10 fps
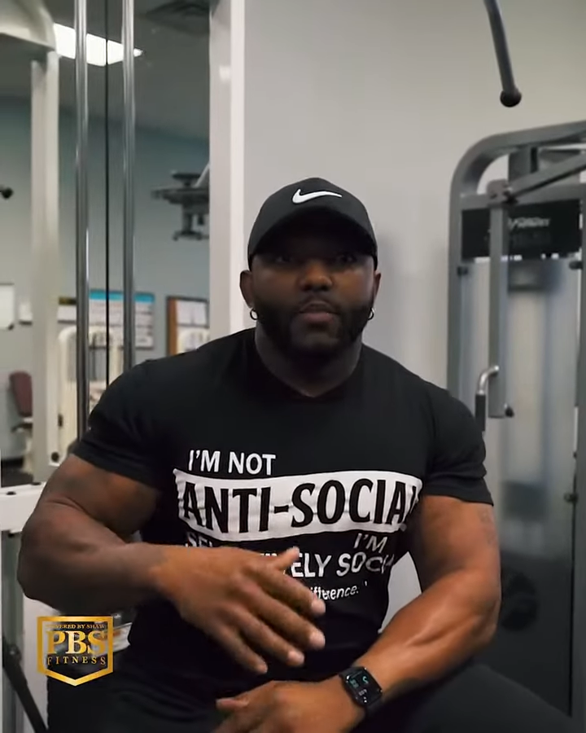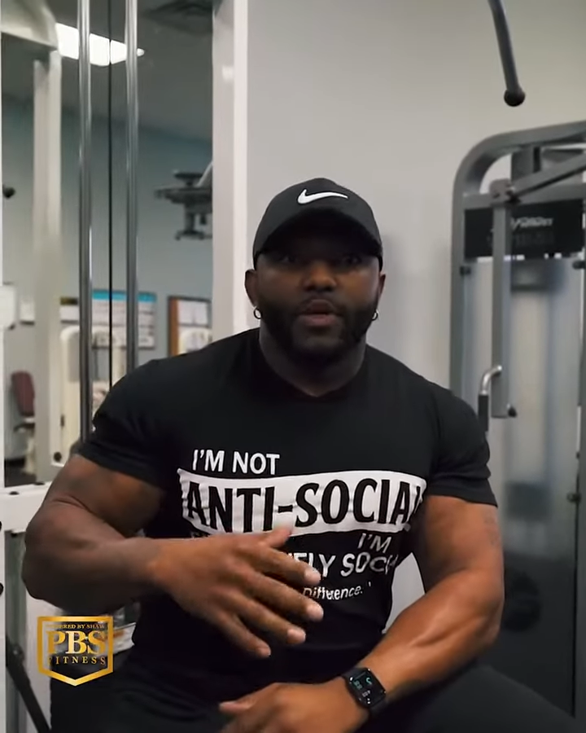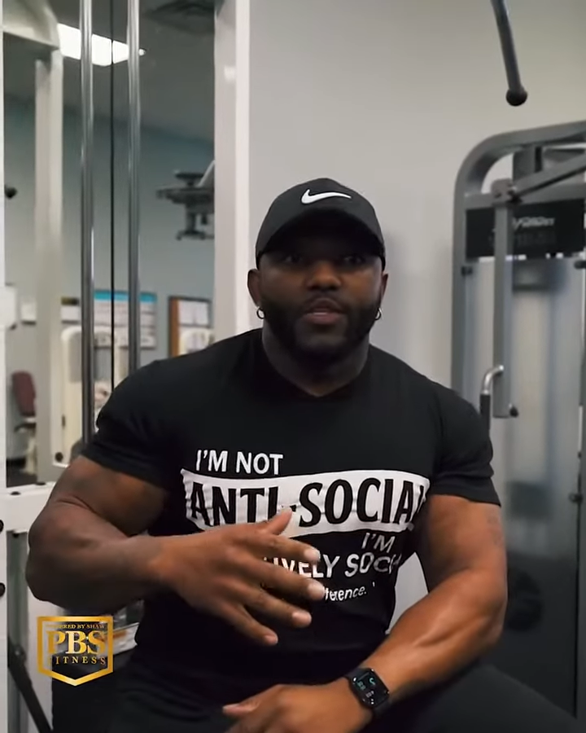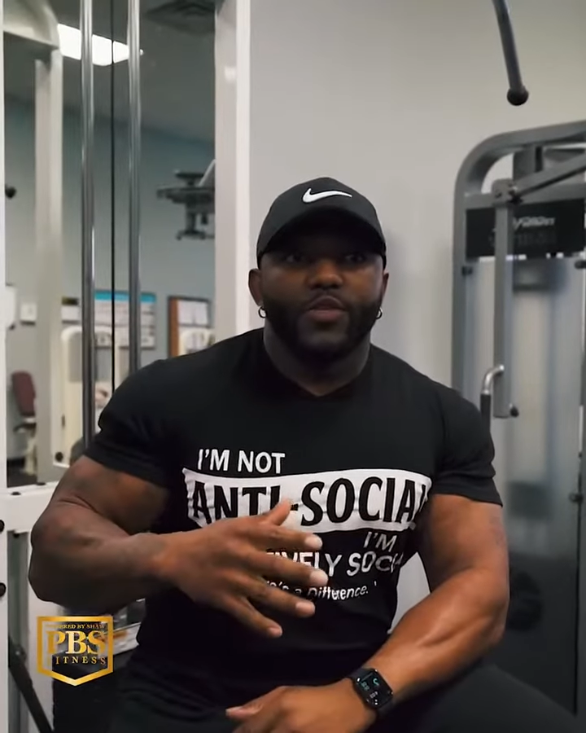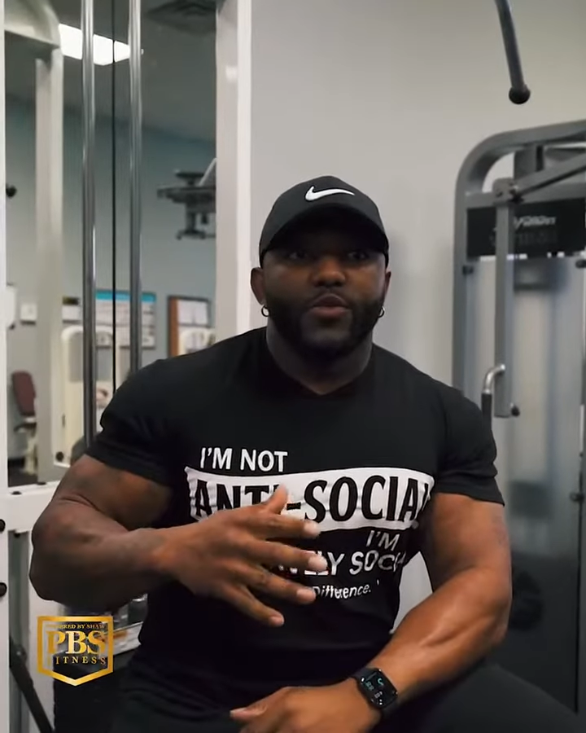
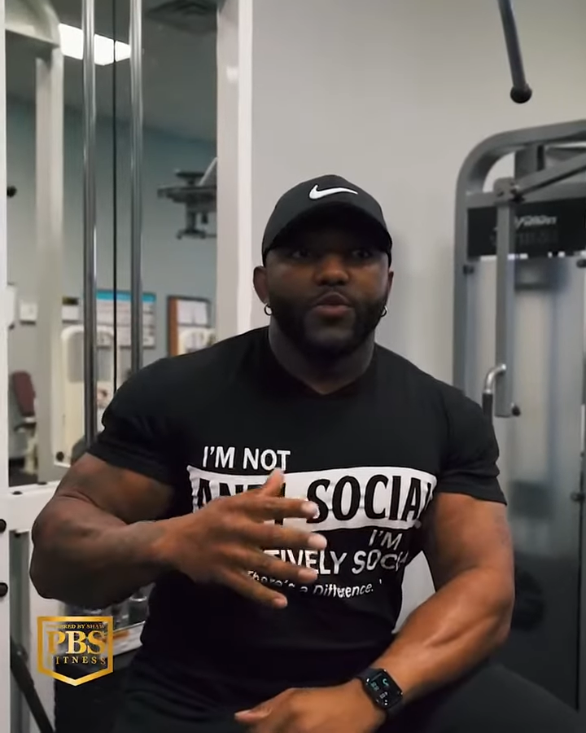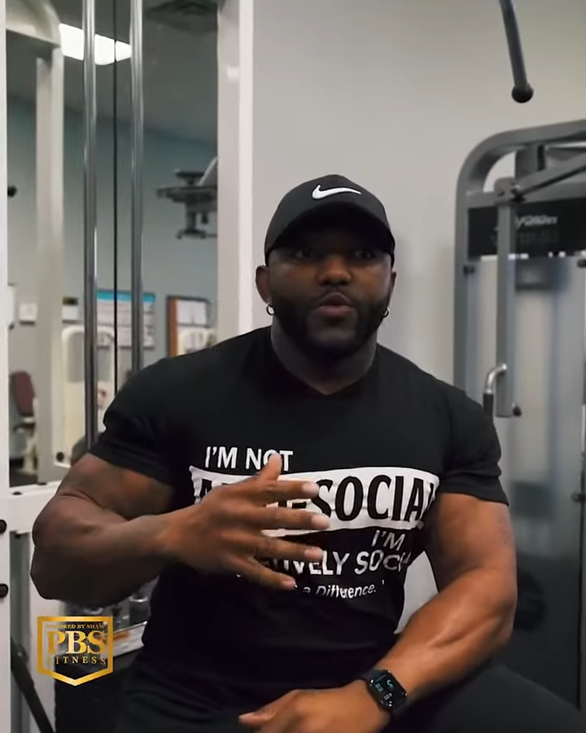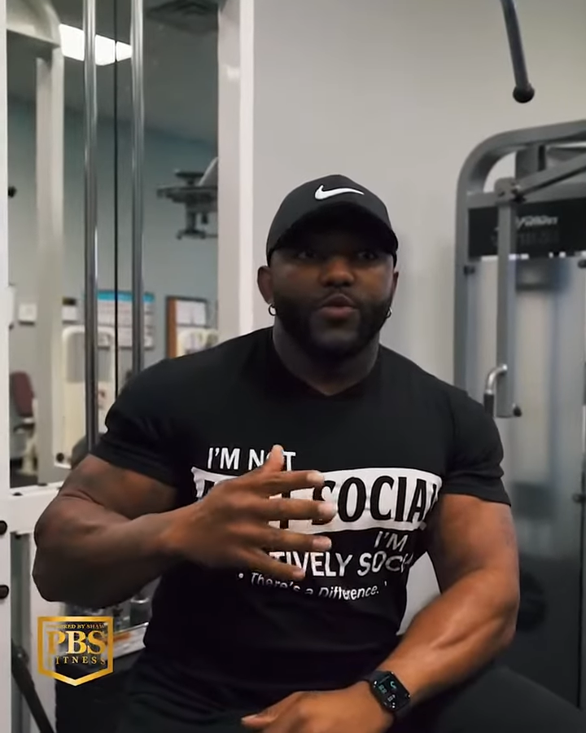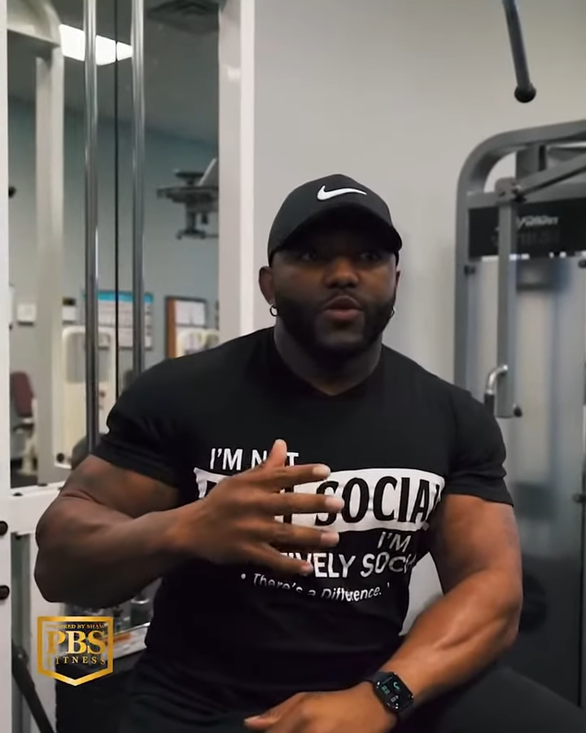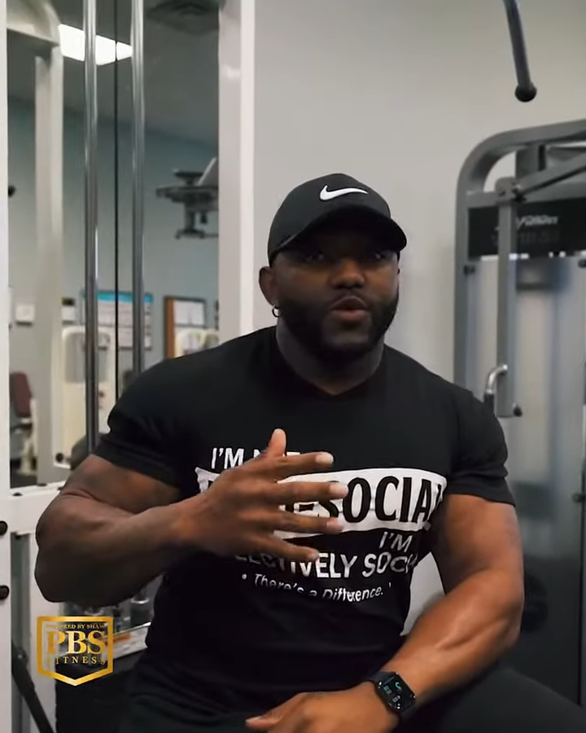but
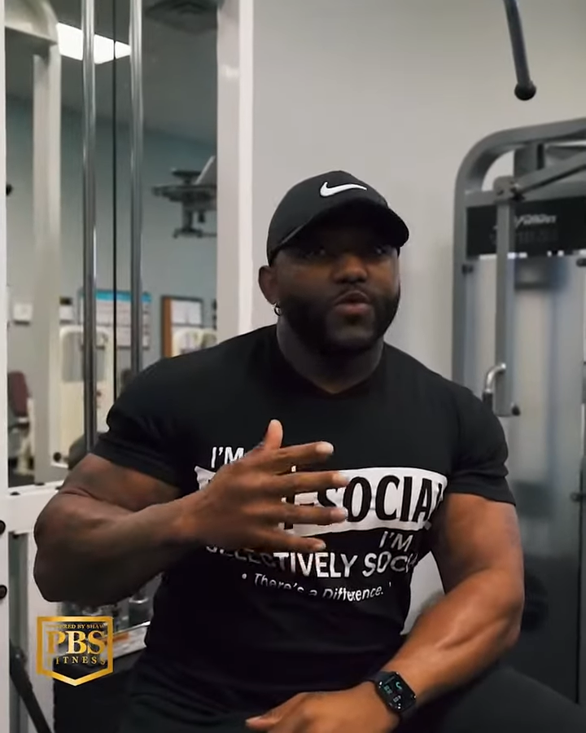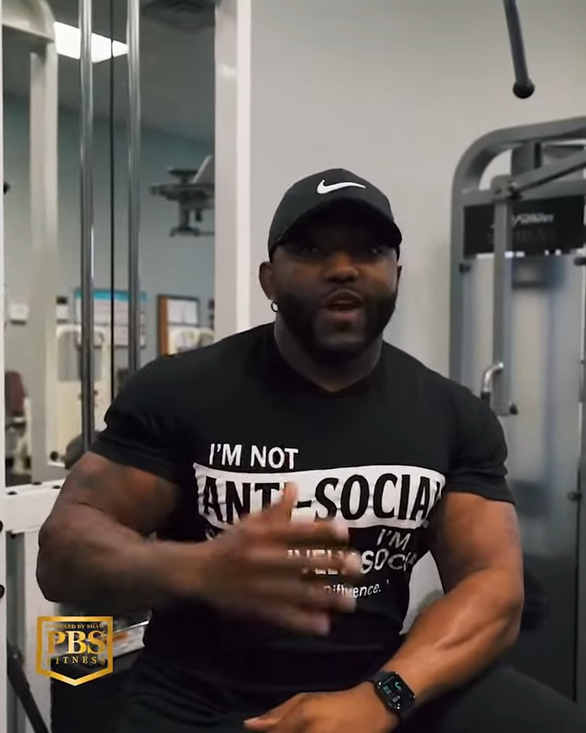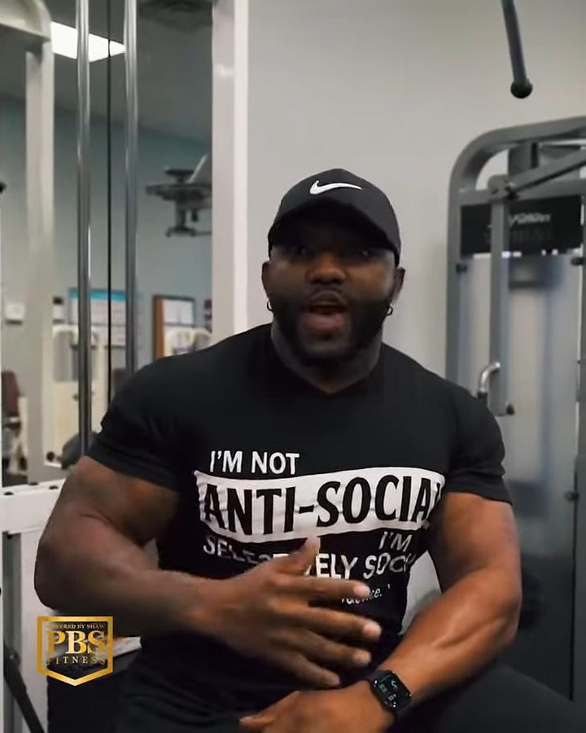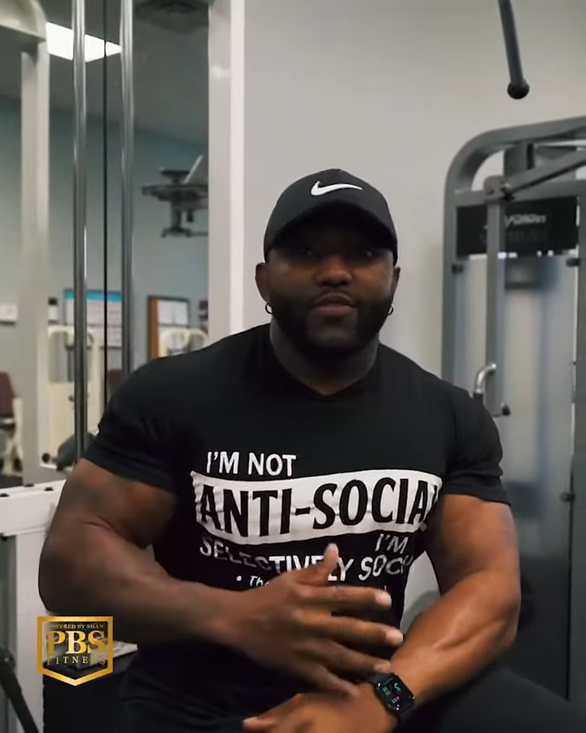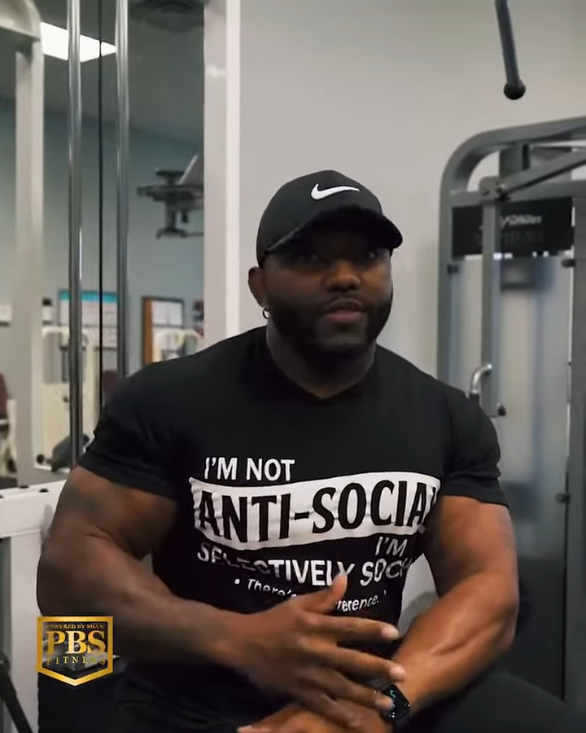you
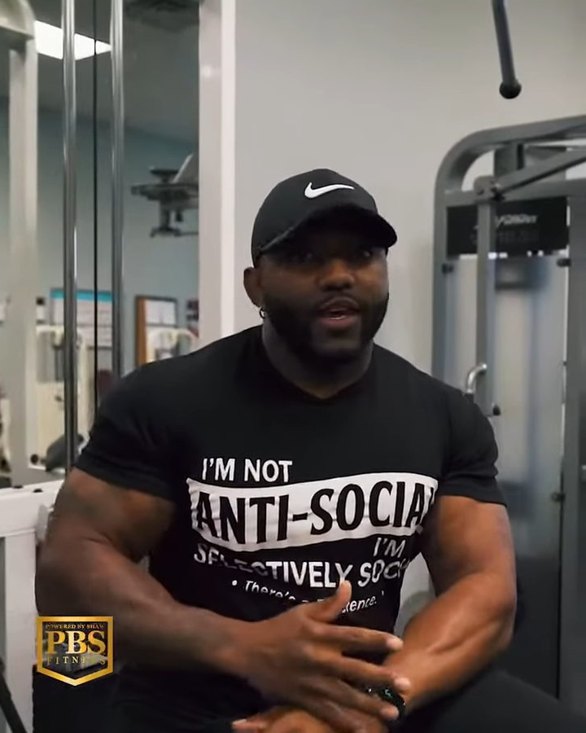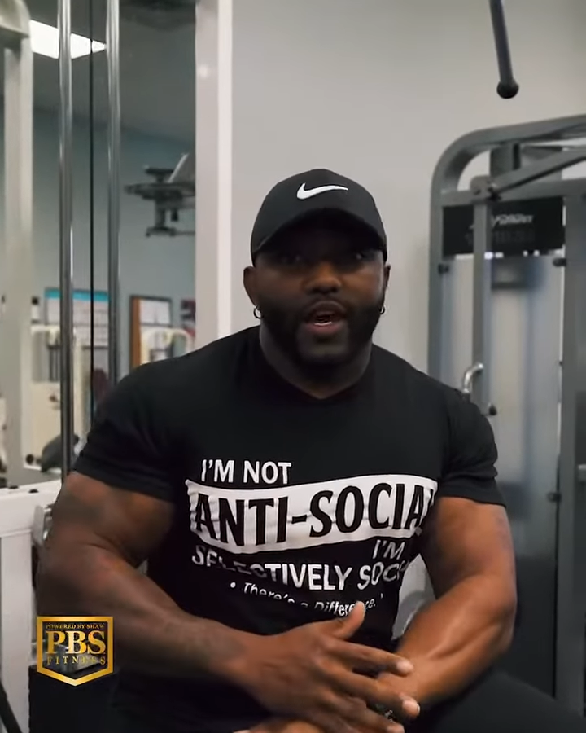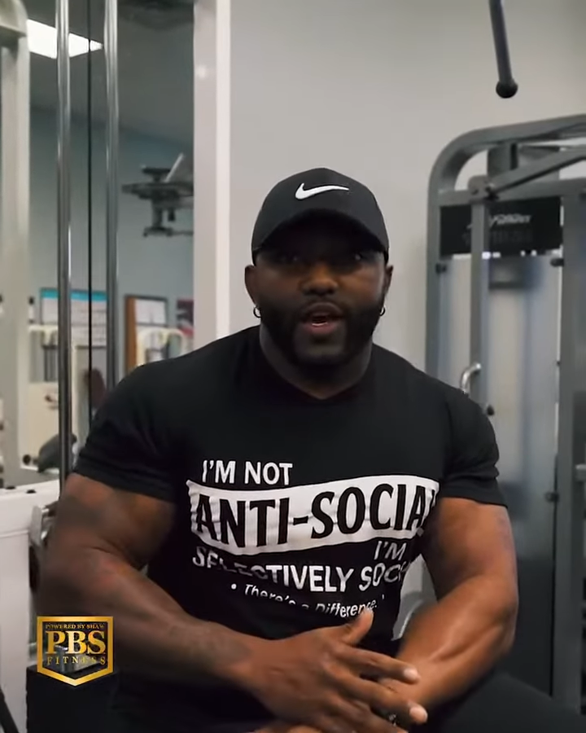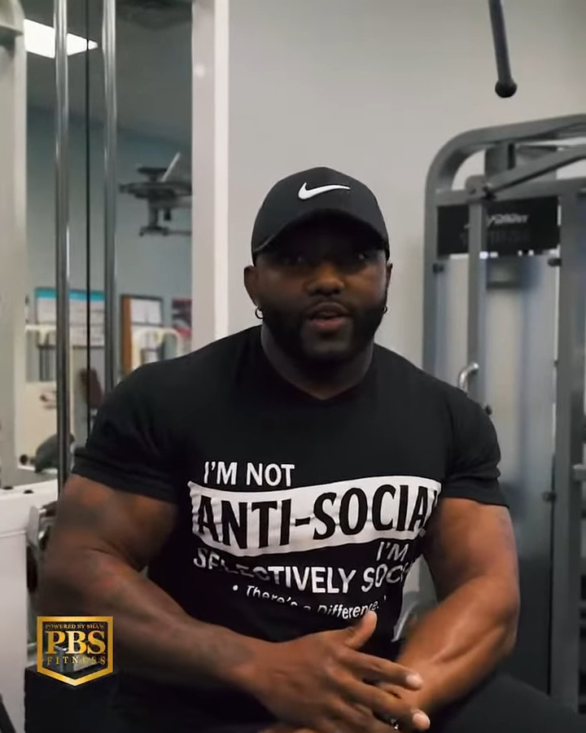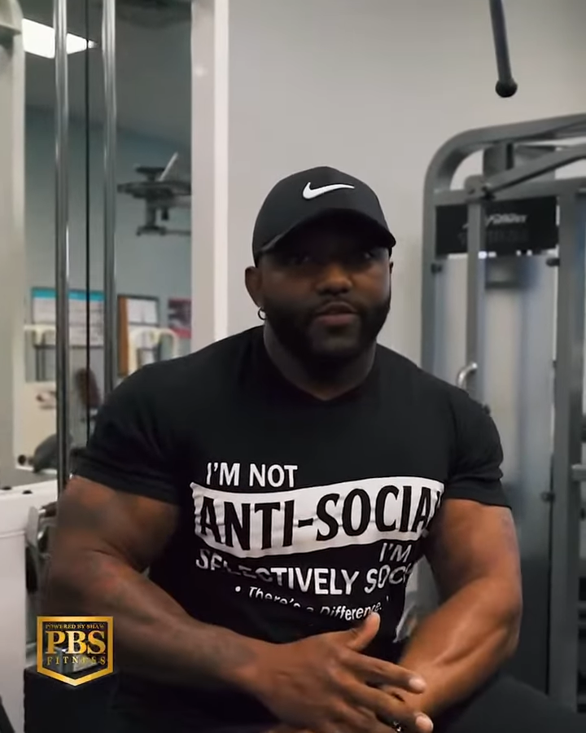have to
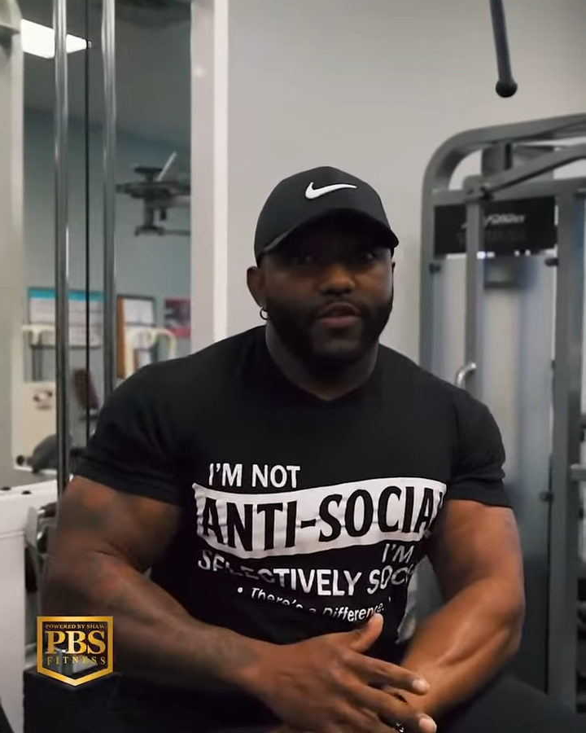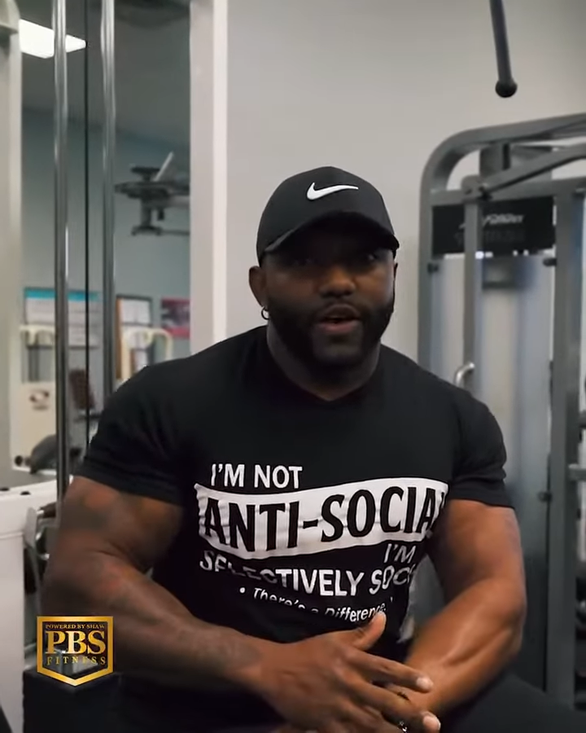have